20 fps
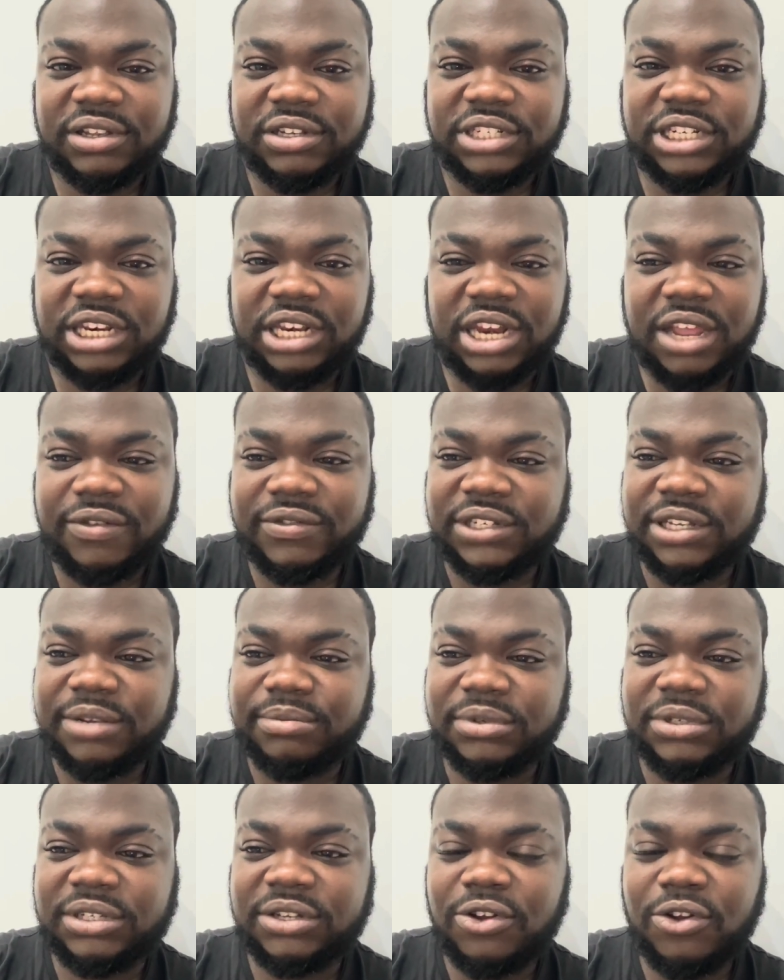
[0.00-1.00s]
loves
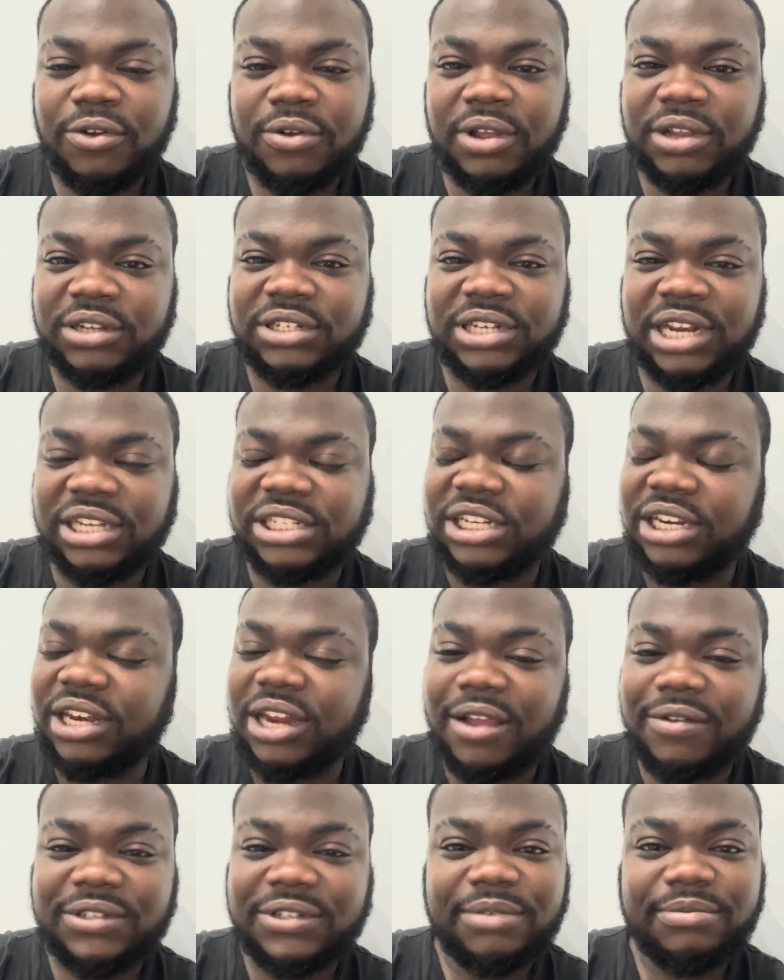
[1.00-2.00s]
him so she
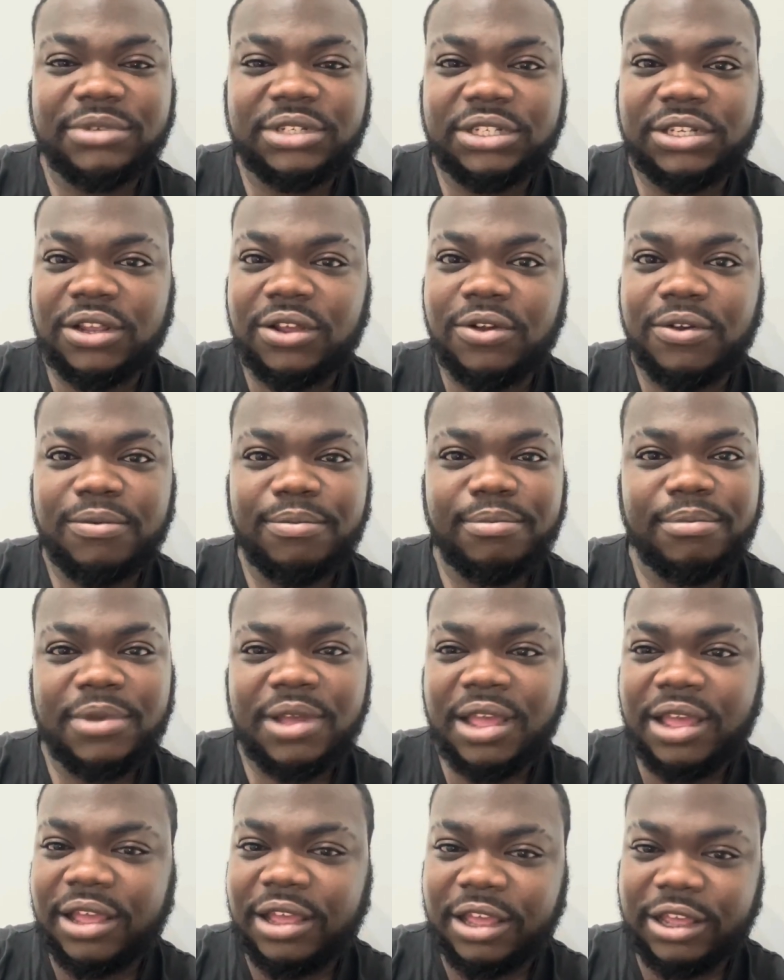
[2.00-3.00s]
loves him so
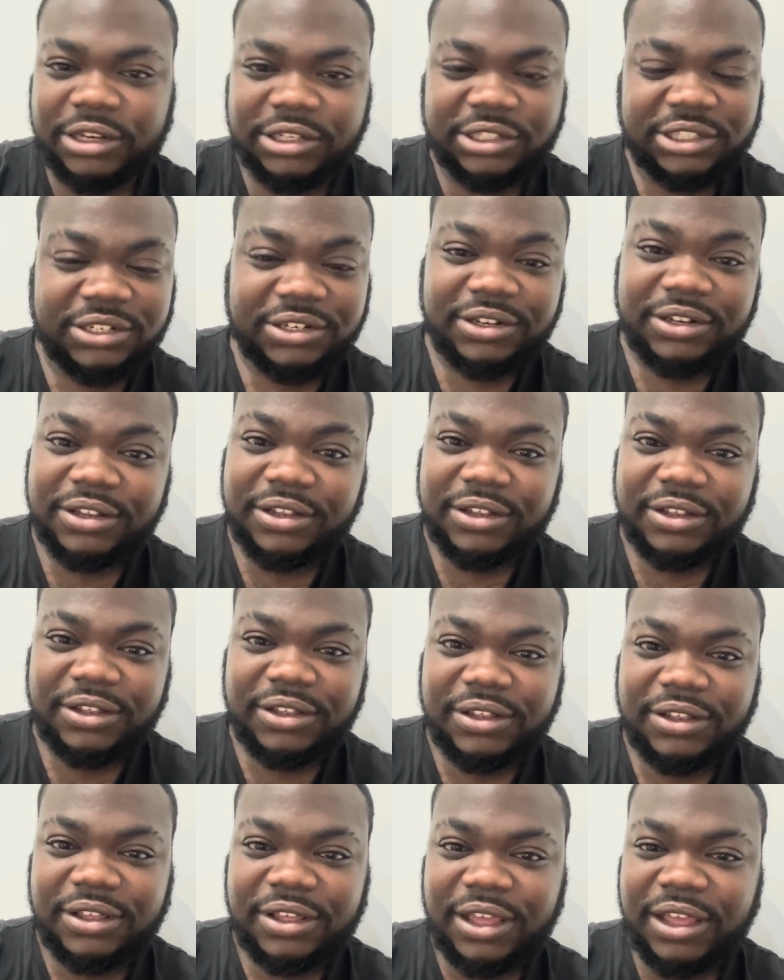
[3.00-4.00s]
much,
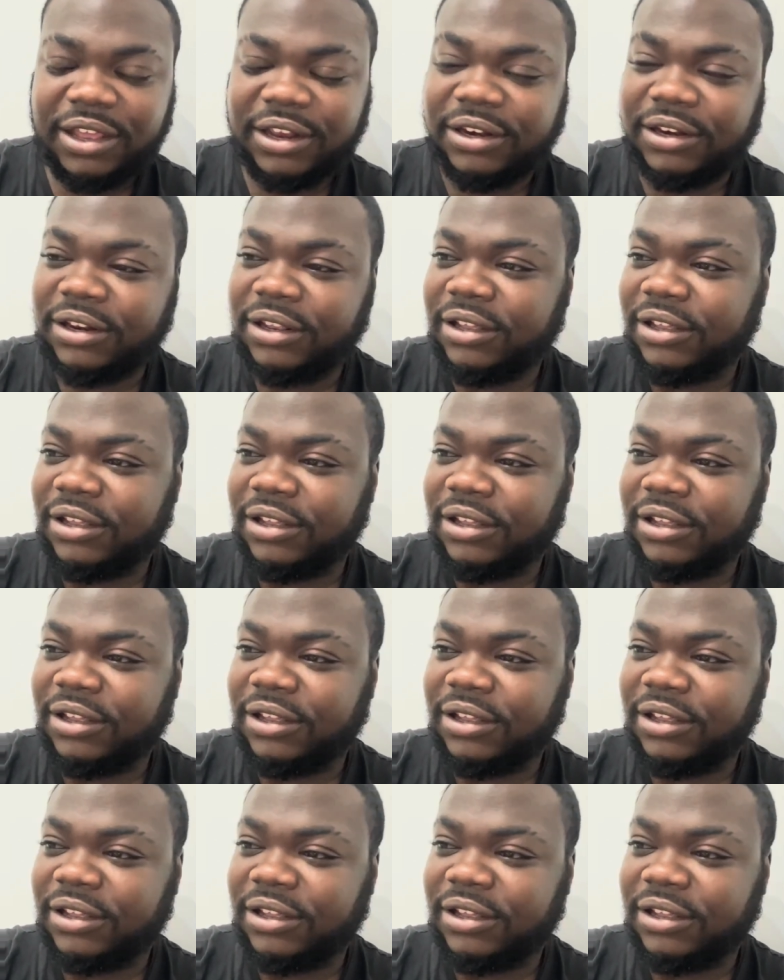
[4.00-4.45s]
and